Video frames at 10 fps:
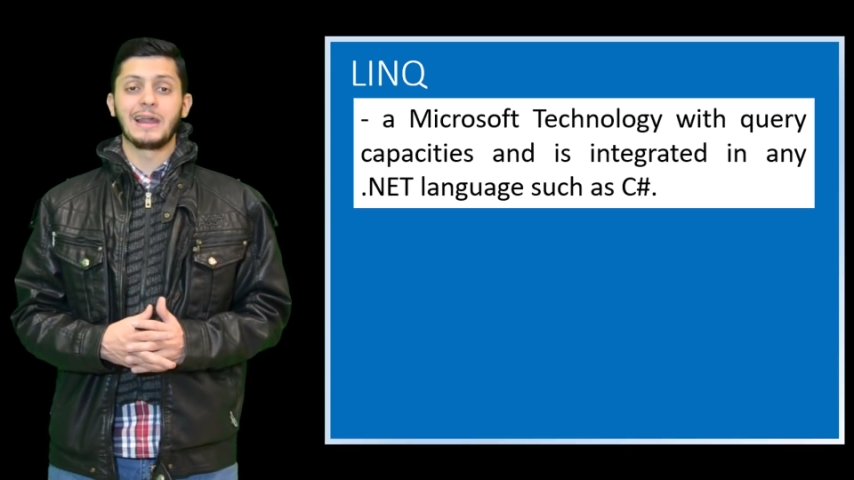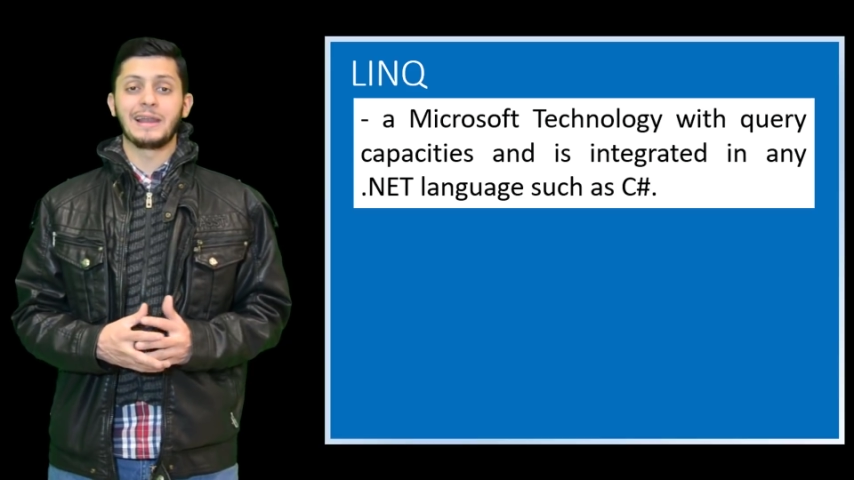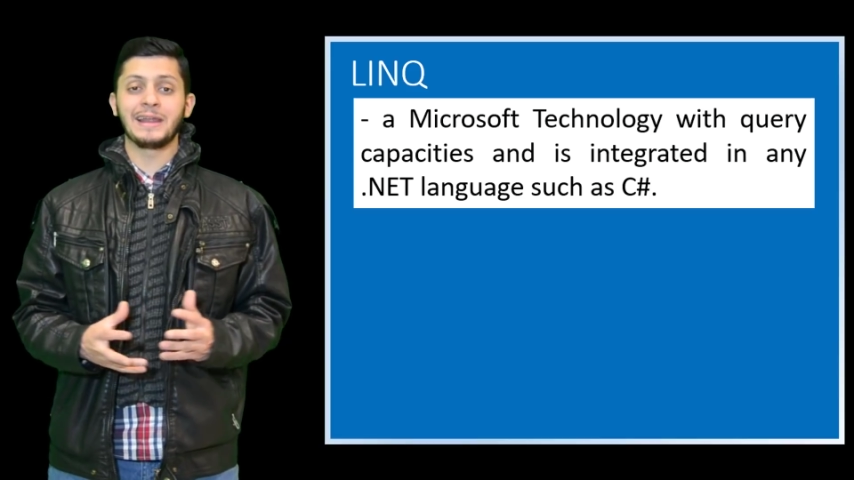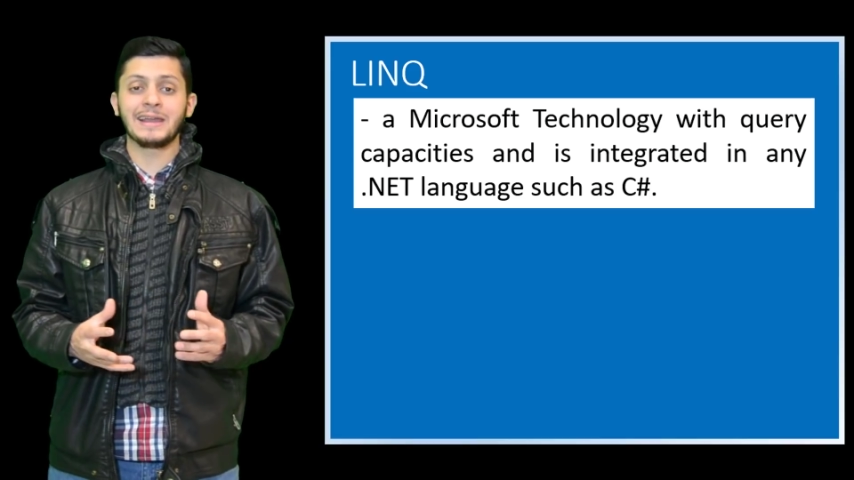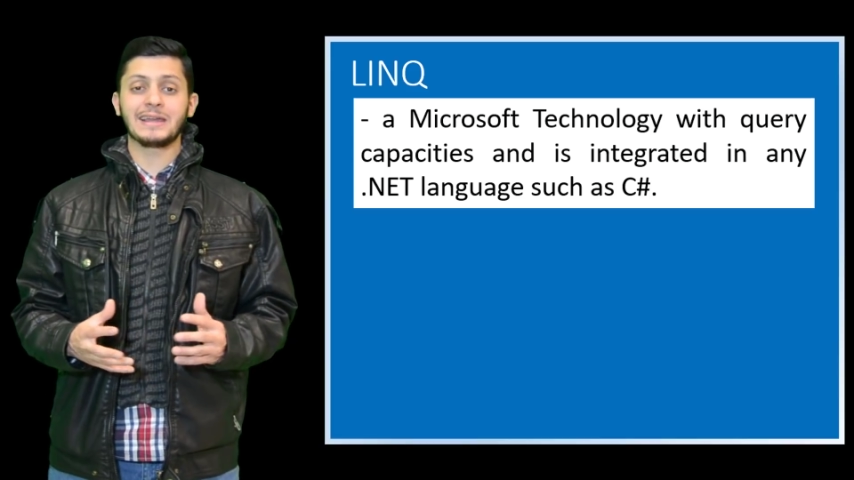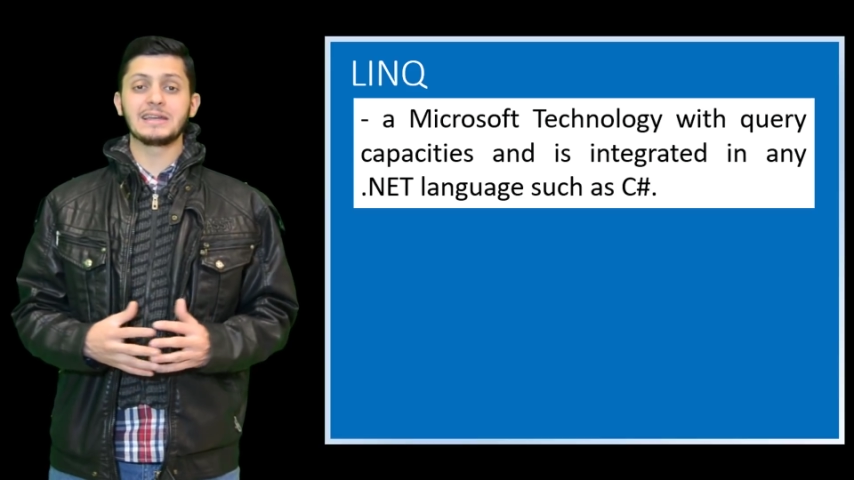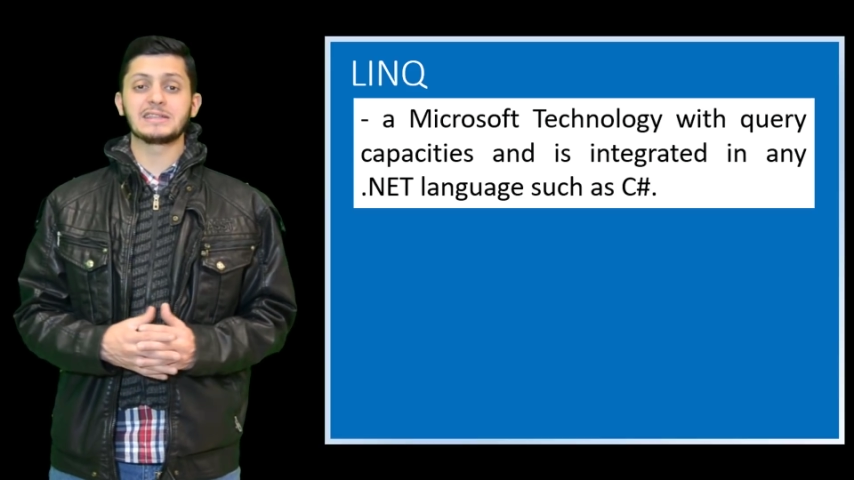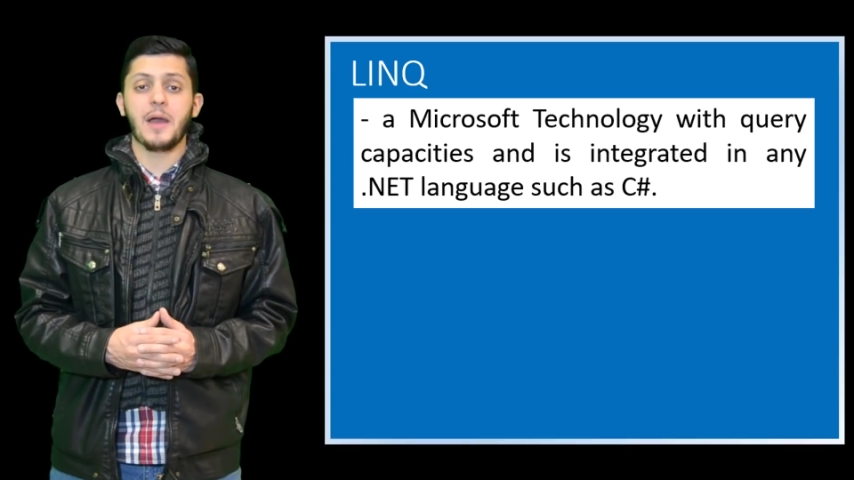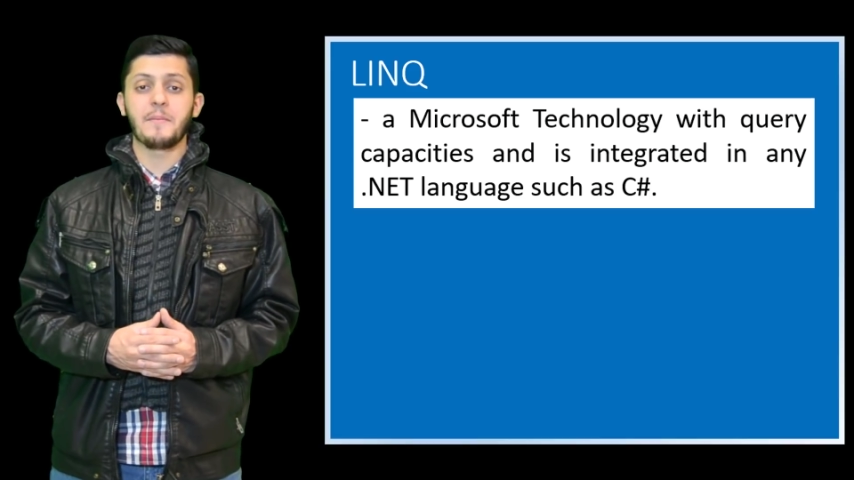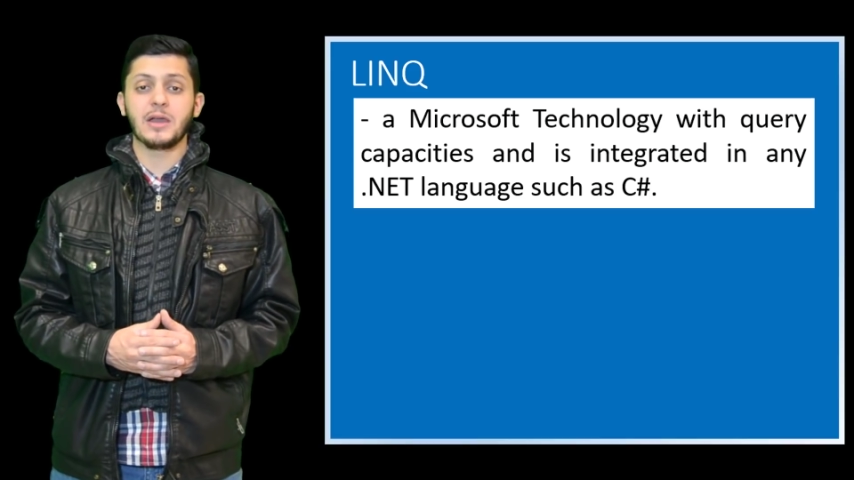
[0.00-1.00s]
LINQ is
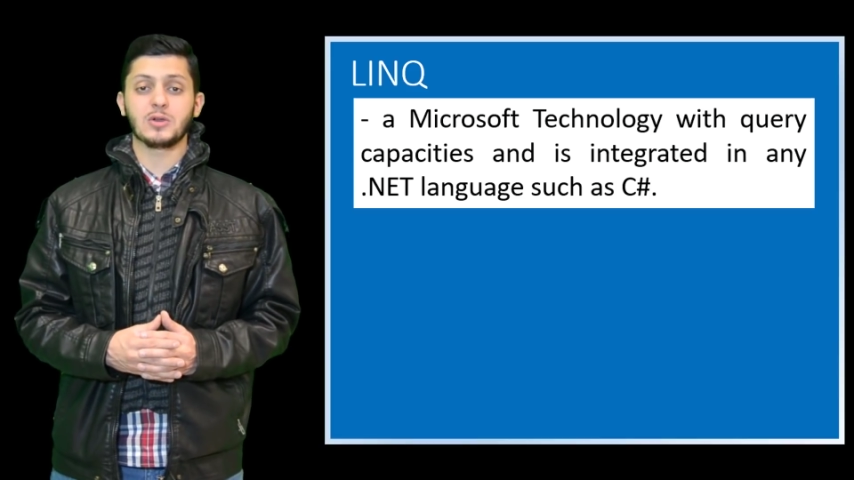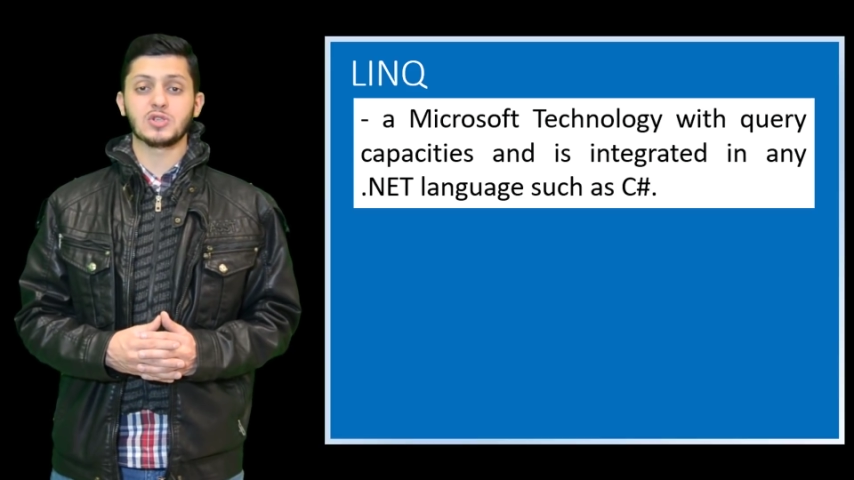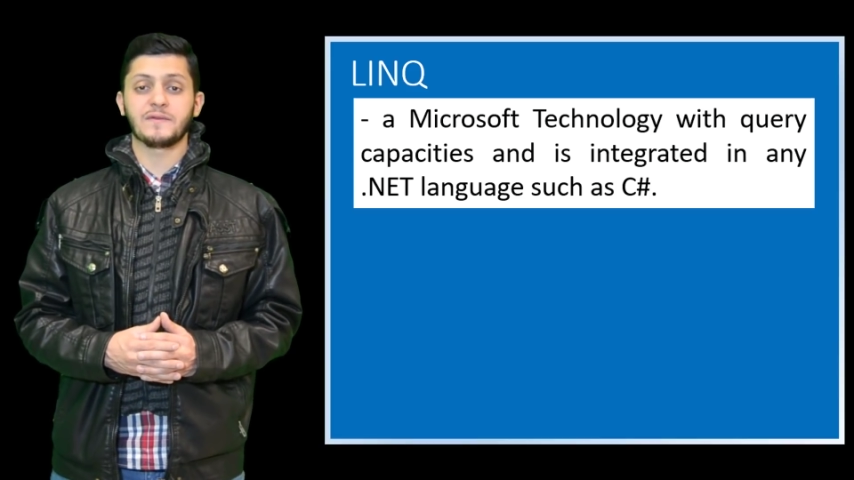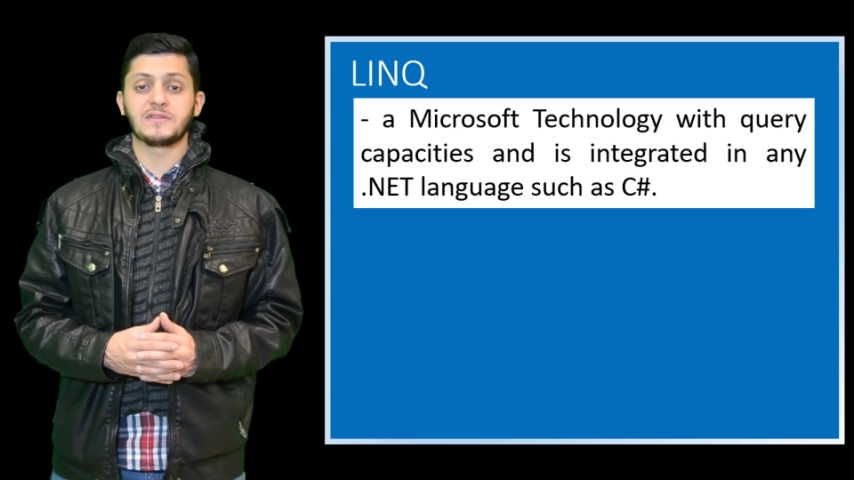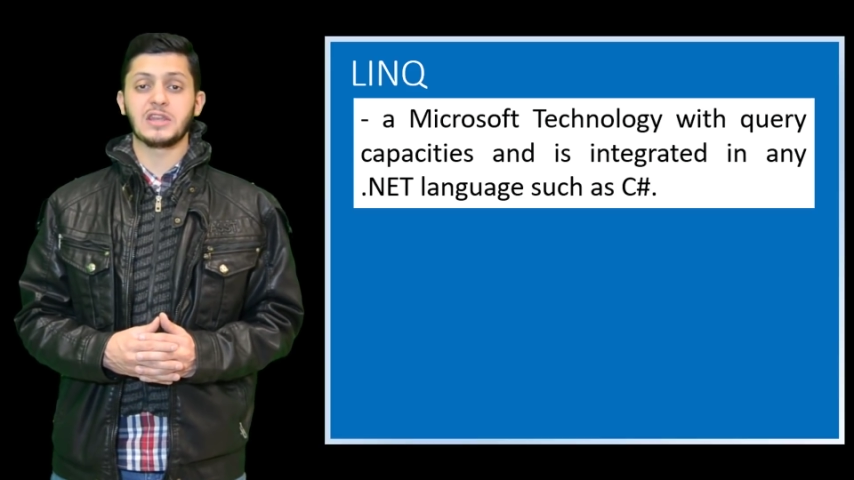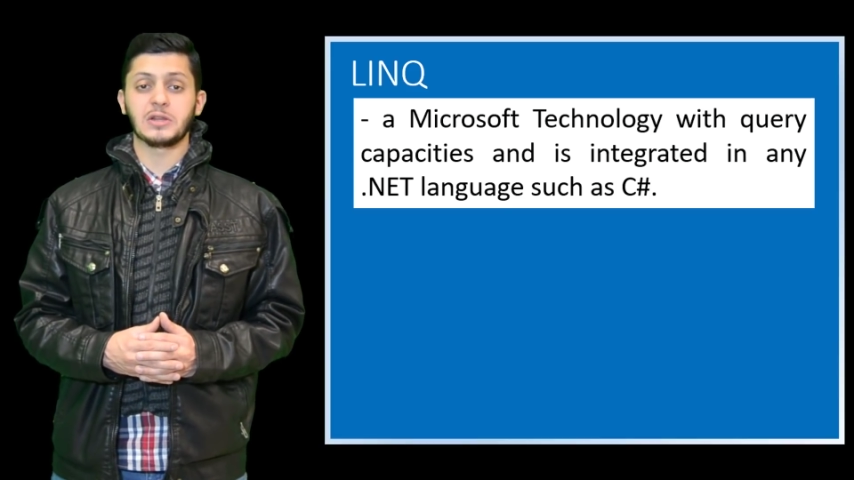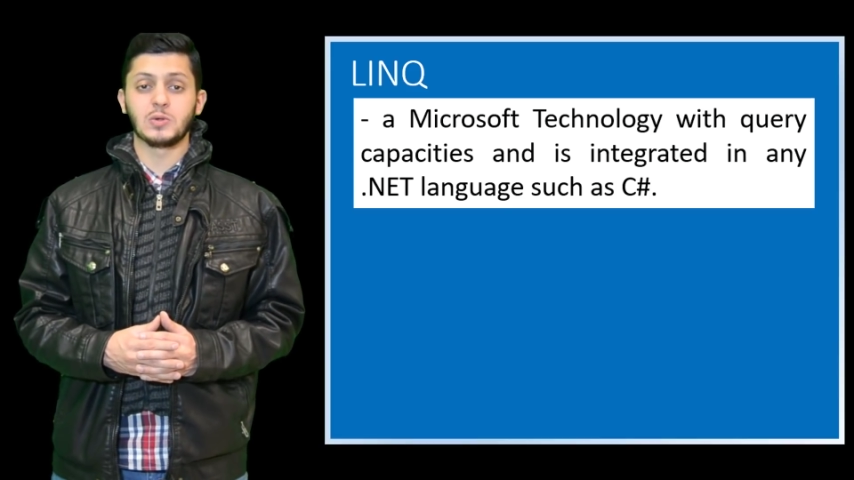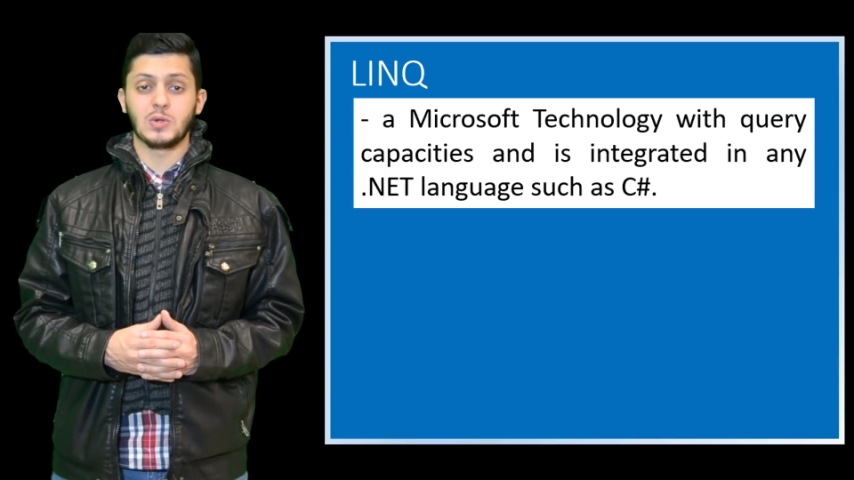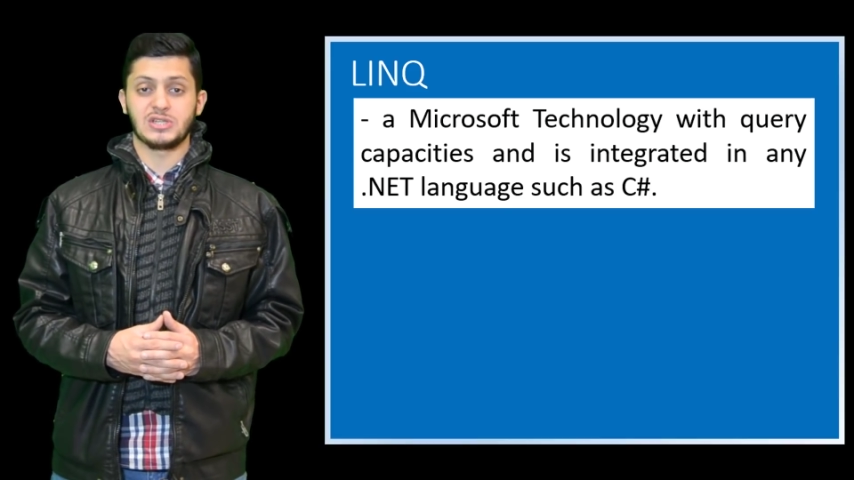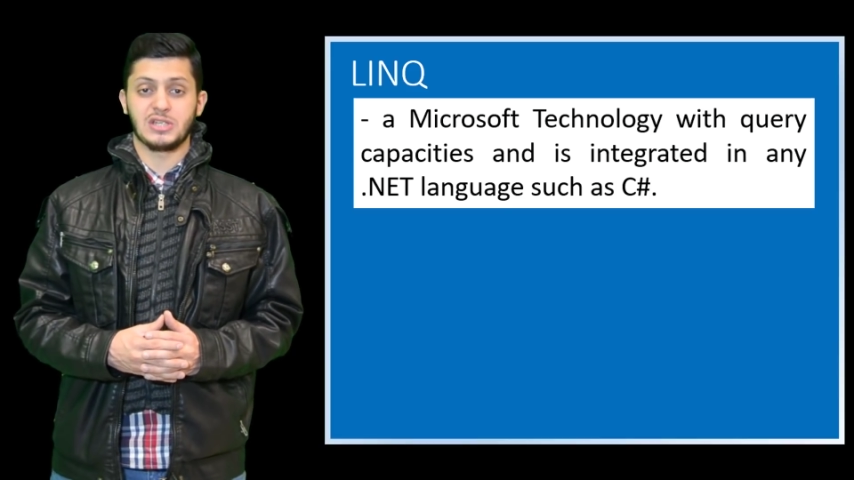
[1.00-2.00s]
a Microsoft
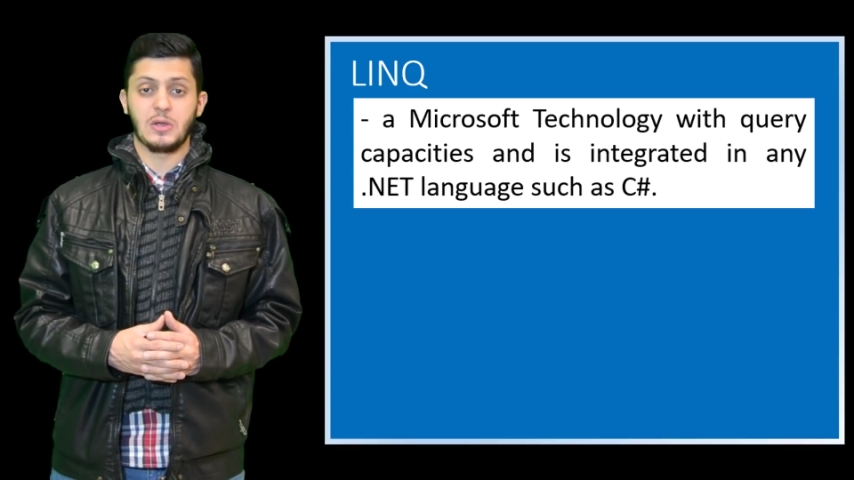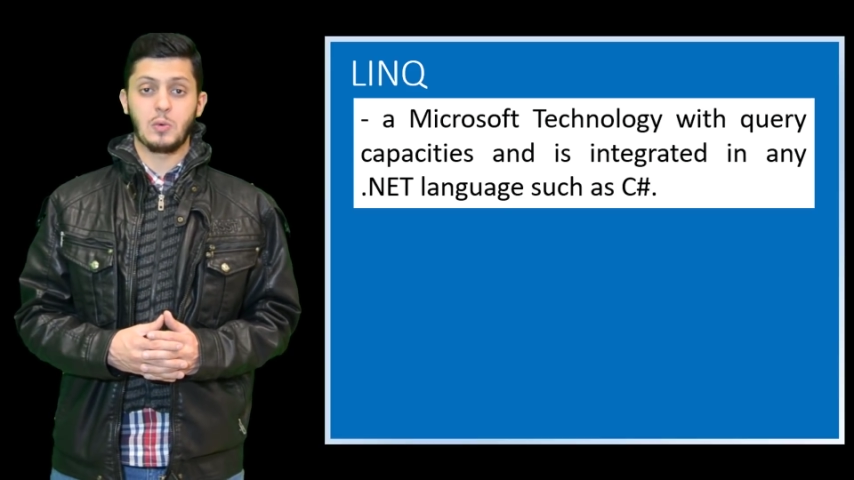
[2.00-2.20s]
technology